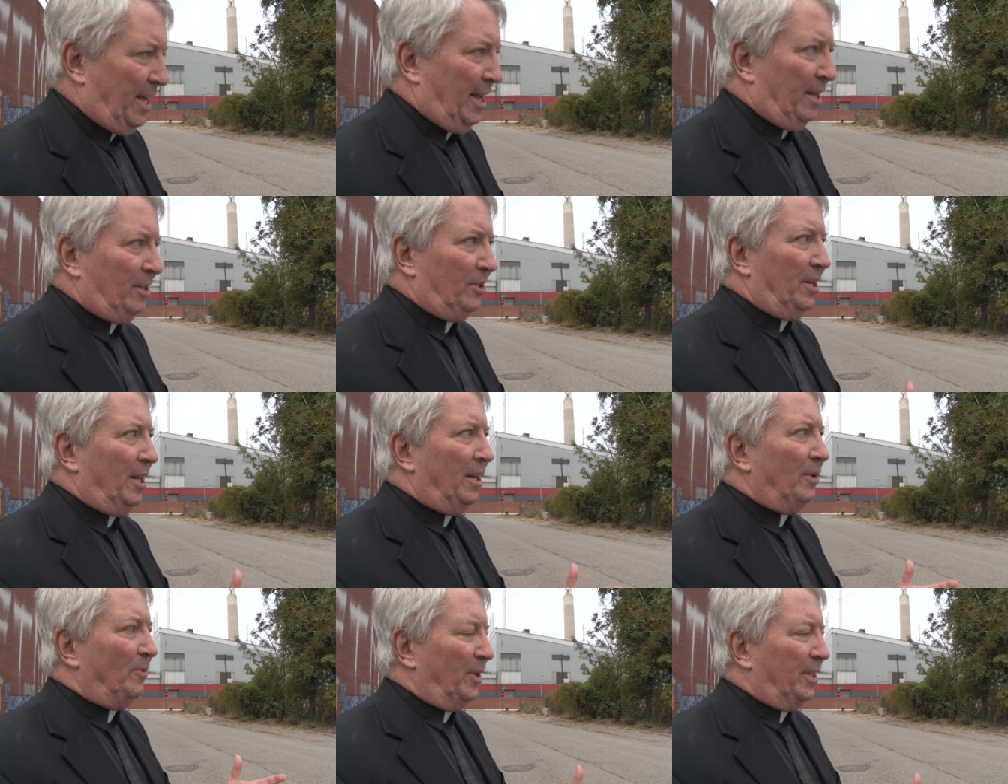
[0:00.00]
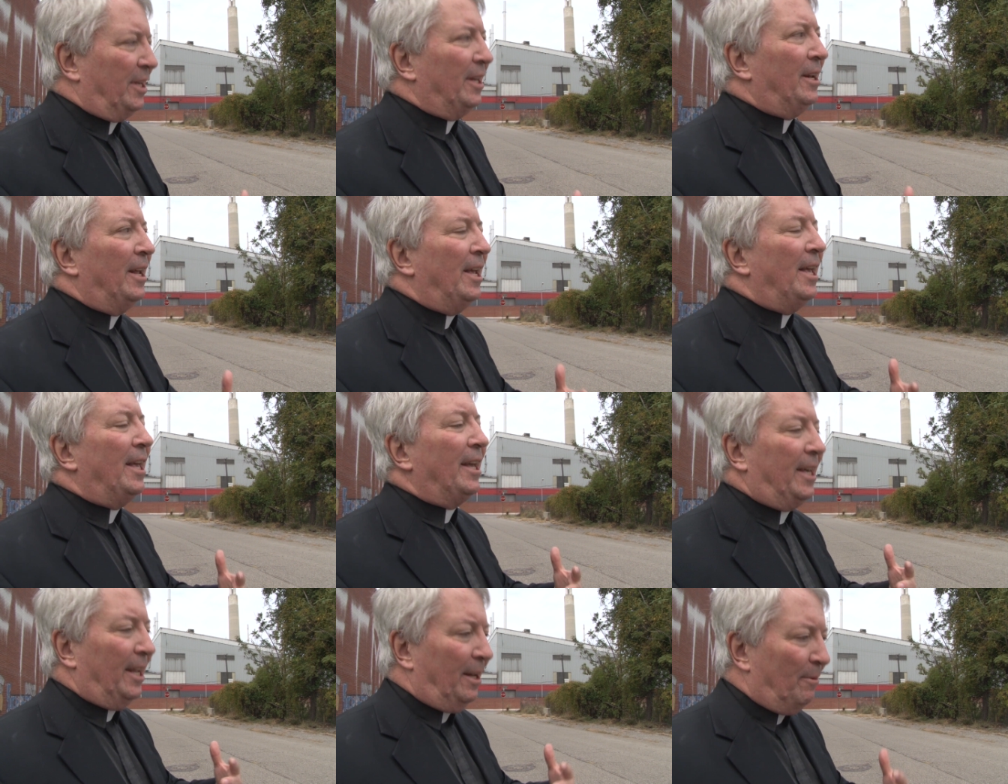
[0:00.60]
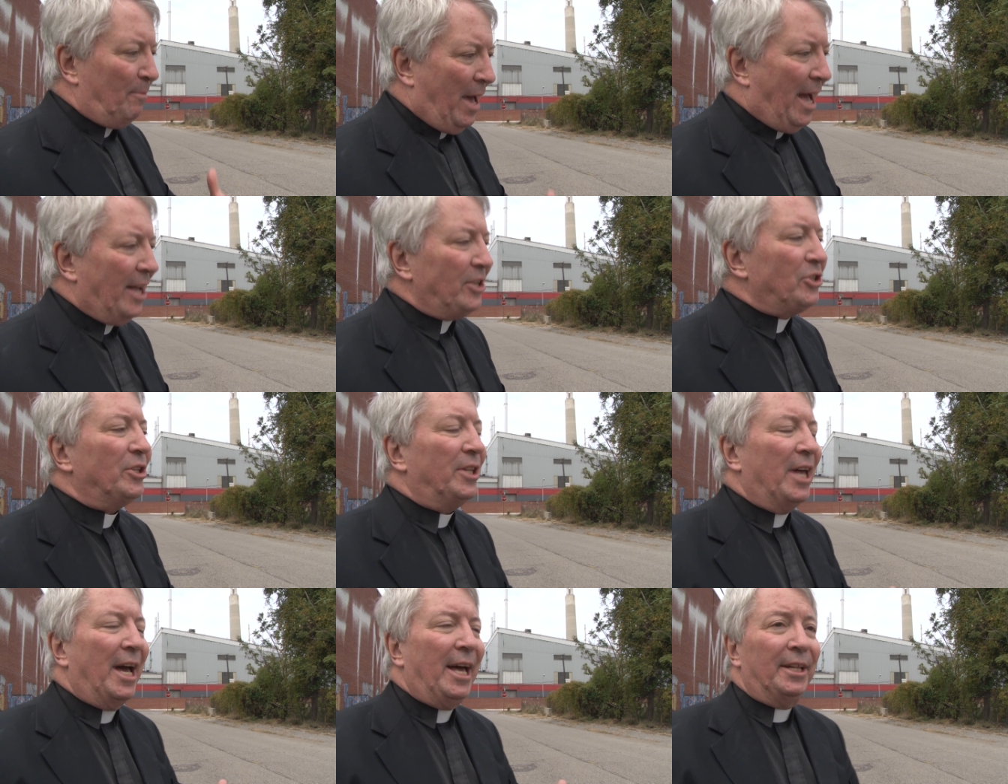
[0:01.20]
And we can
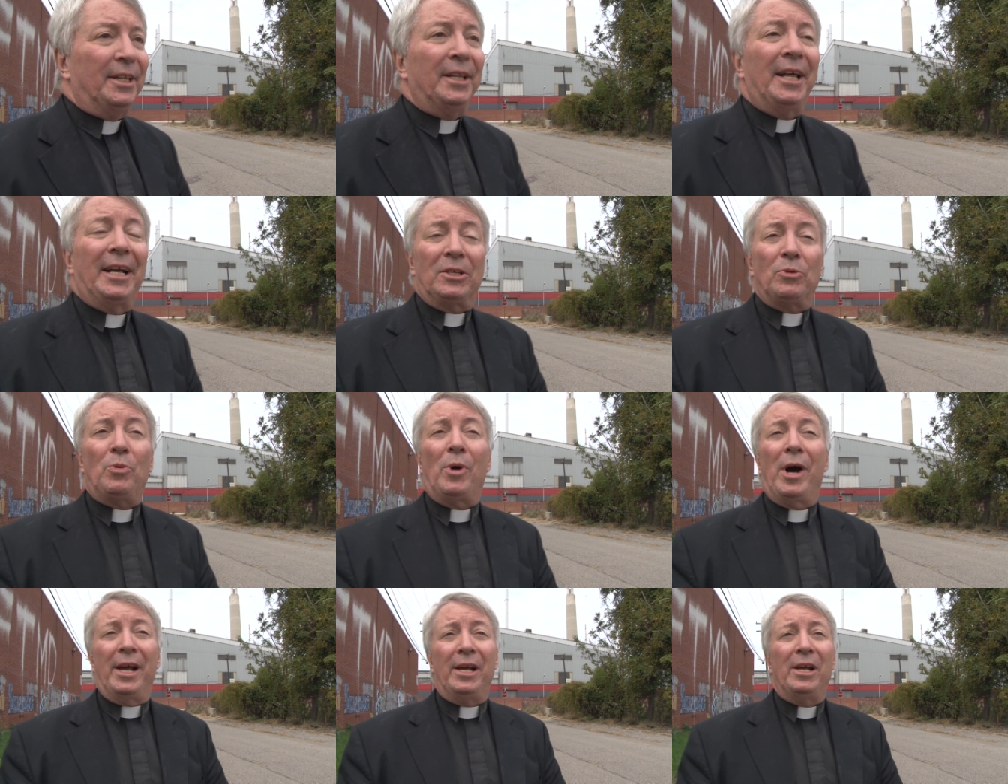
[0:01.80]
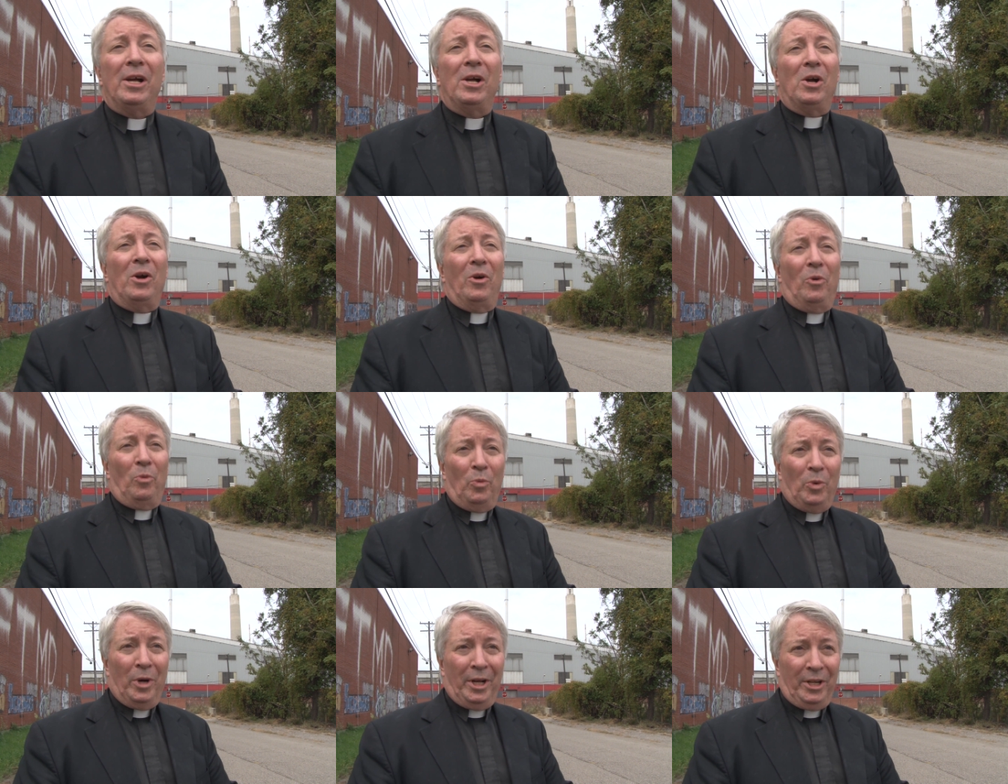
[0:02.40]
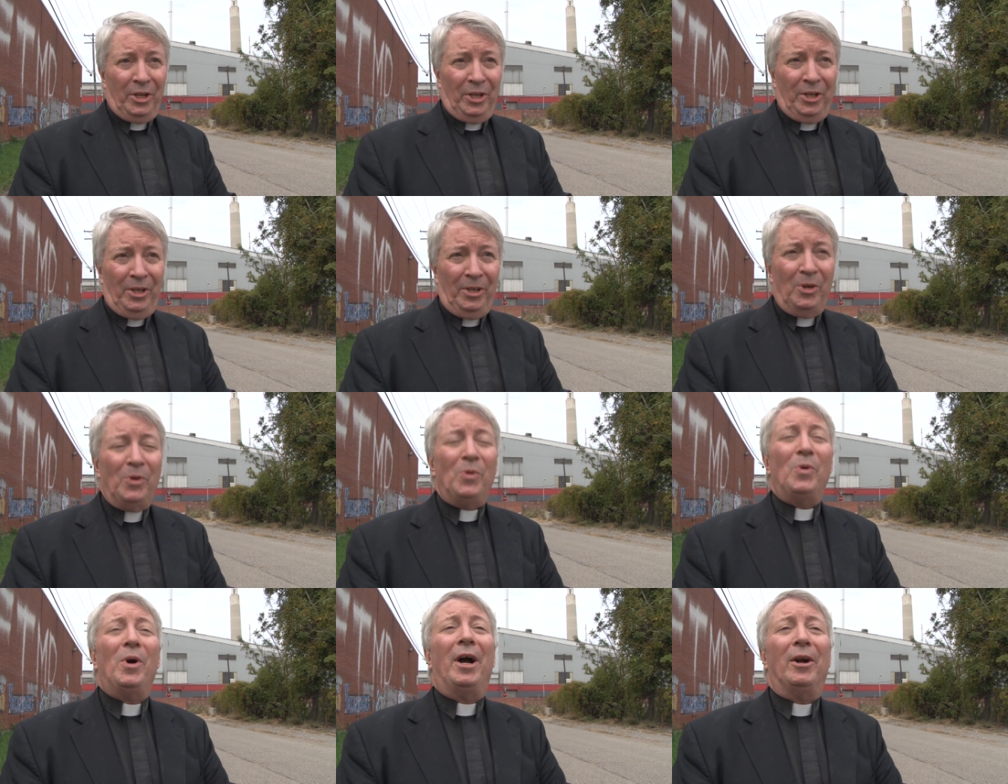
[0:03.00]
imagine that, and that's why what
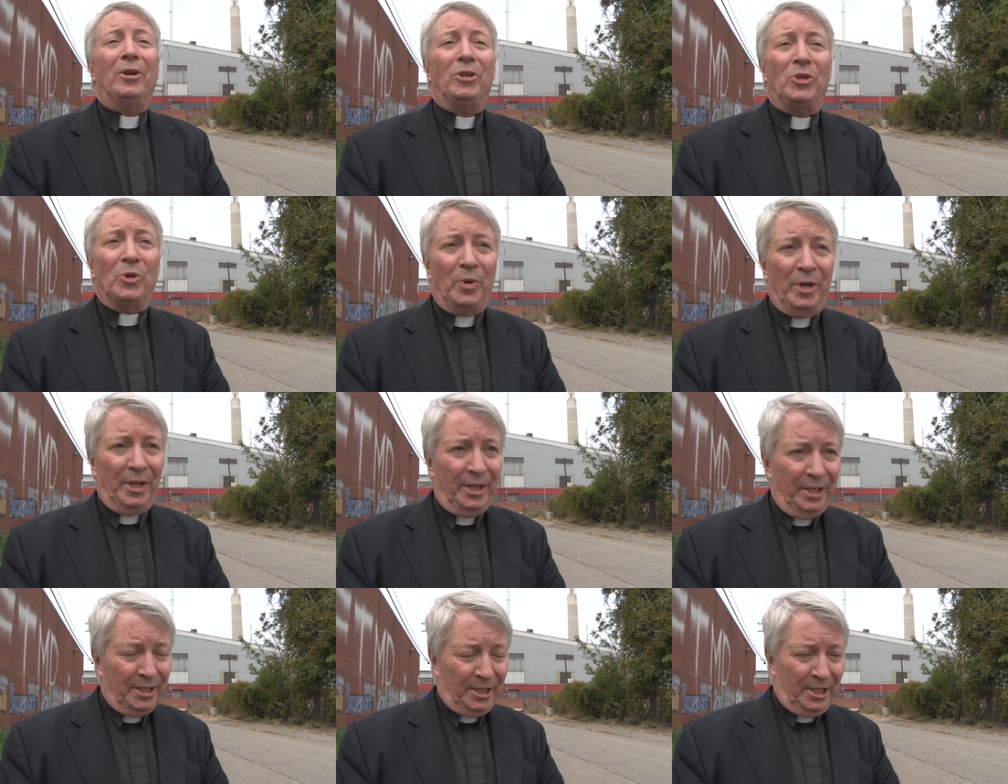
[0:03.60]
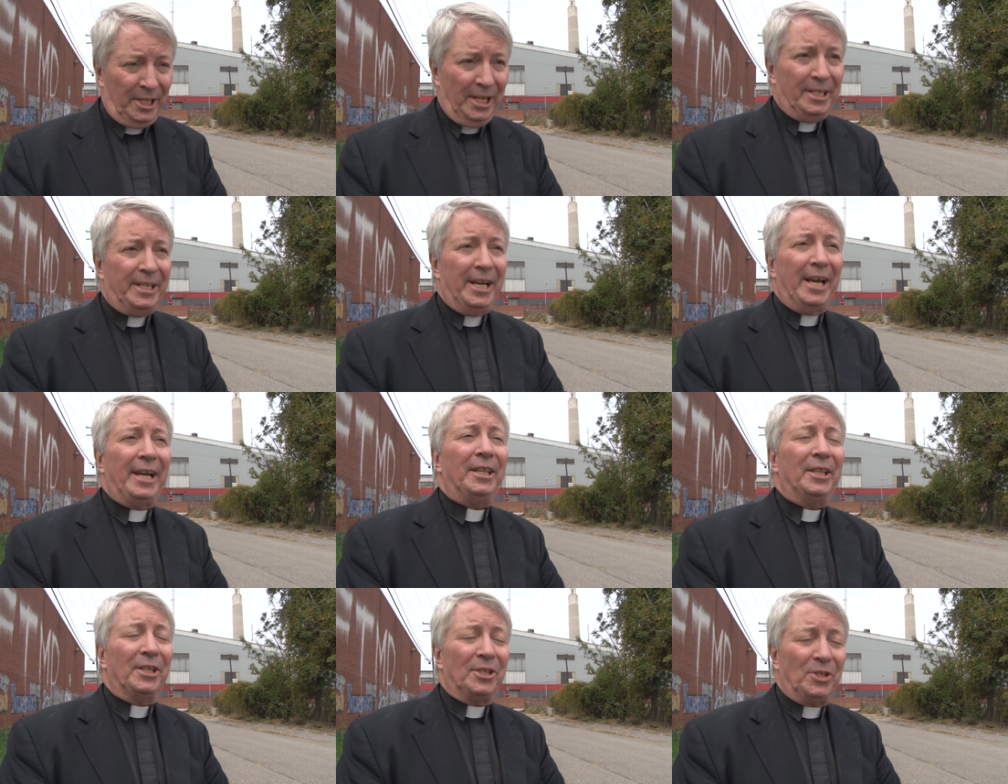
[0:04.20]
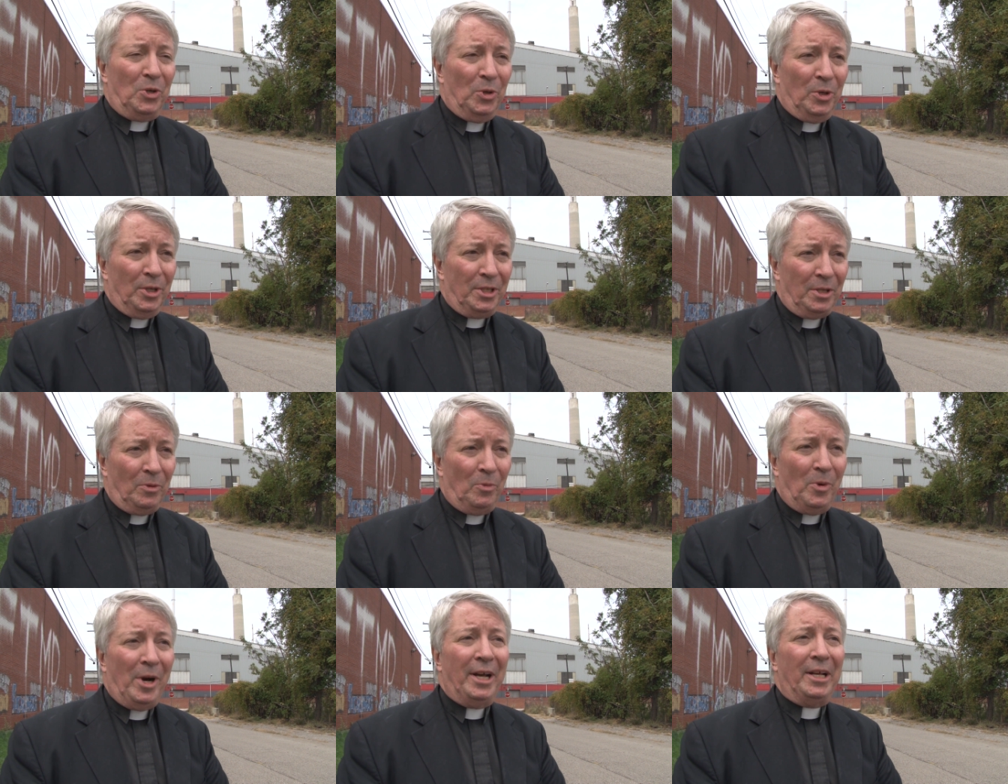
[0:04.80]
you are doing in taking this
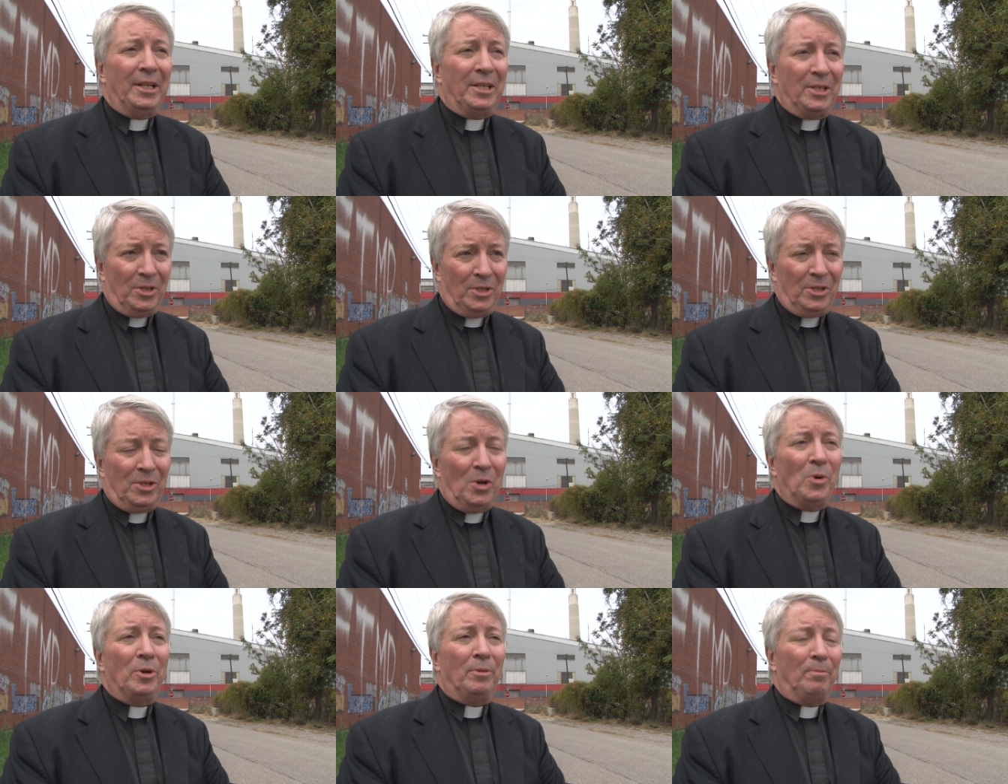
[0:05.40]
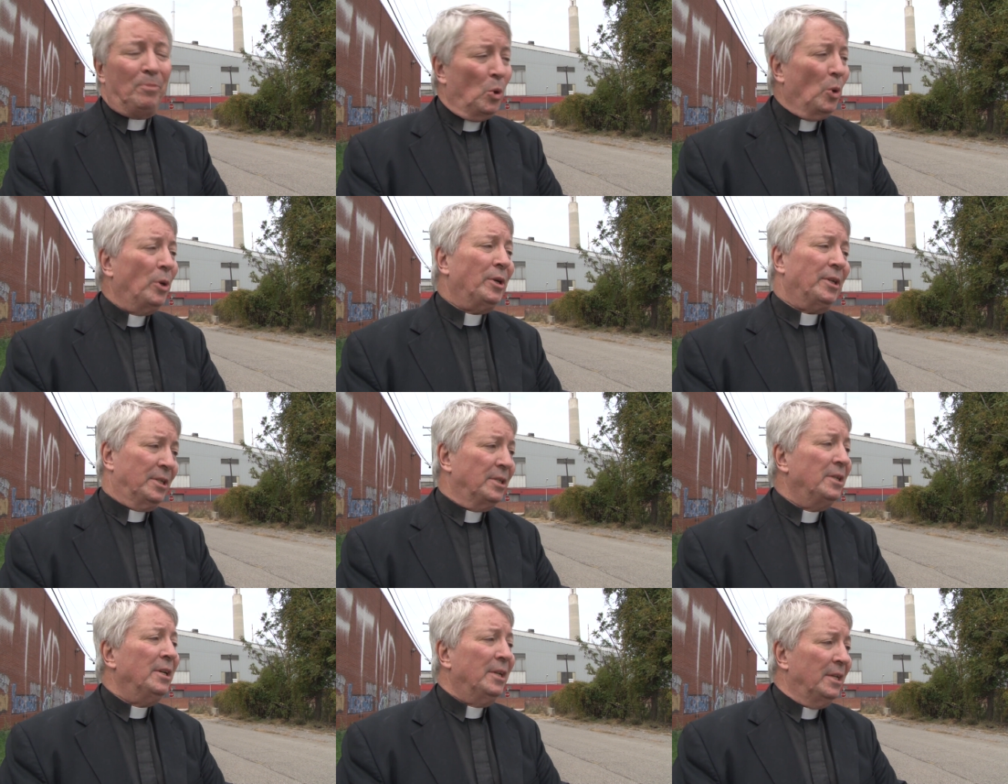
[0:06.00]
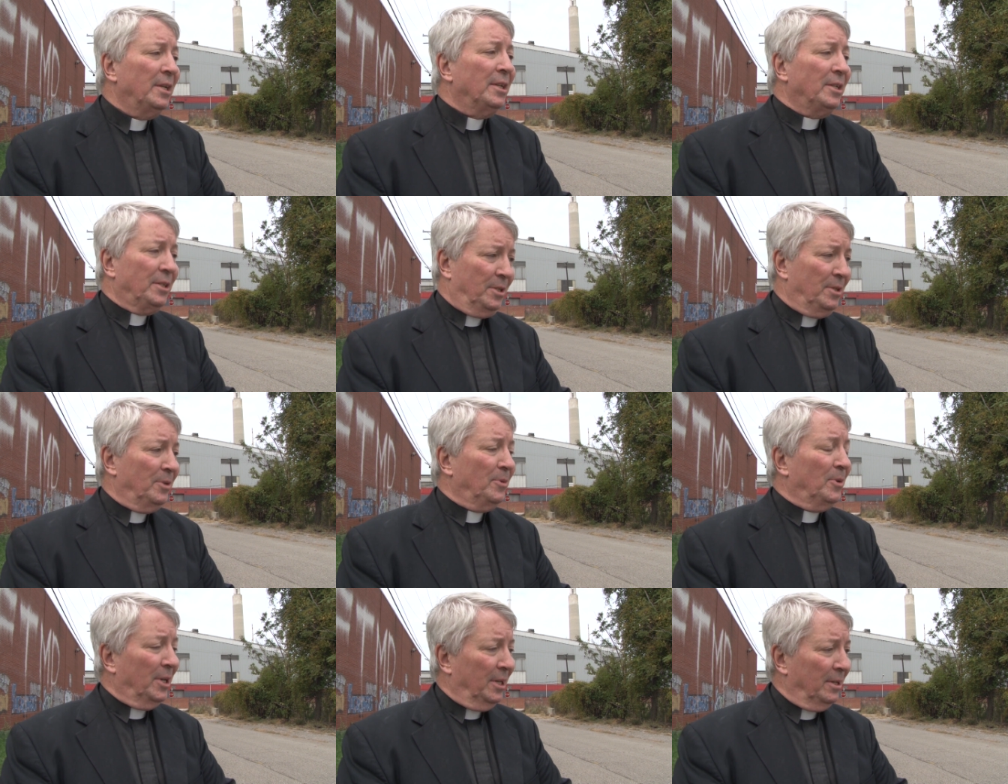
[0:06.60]
course, and why it's so important
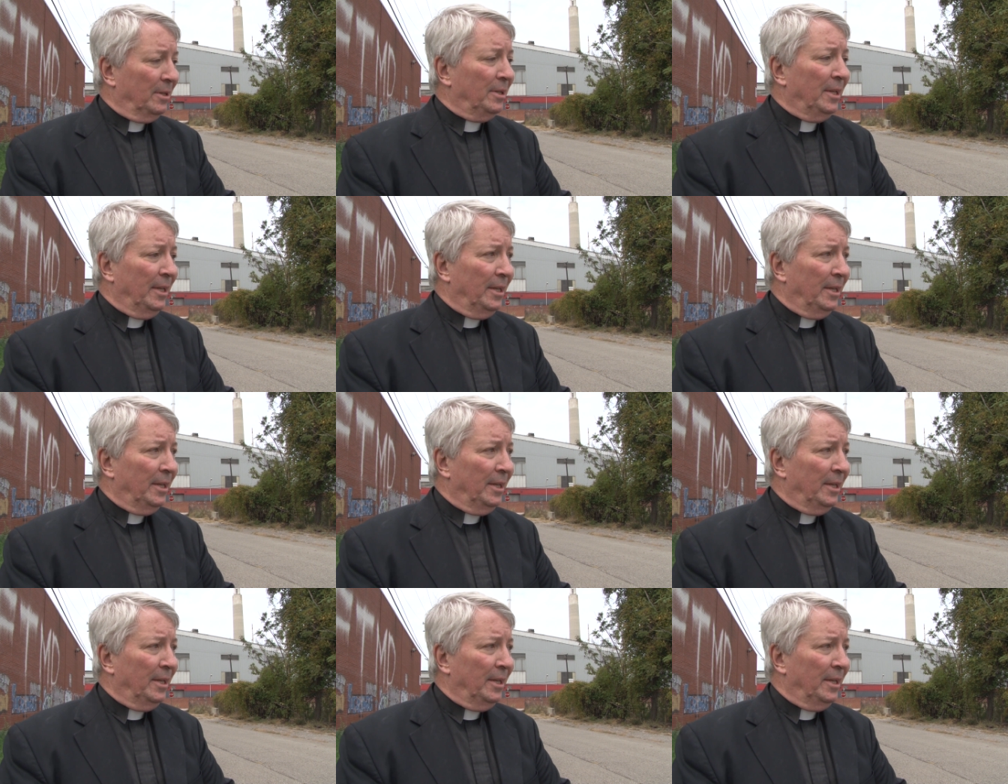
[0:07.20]
to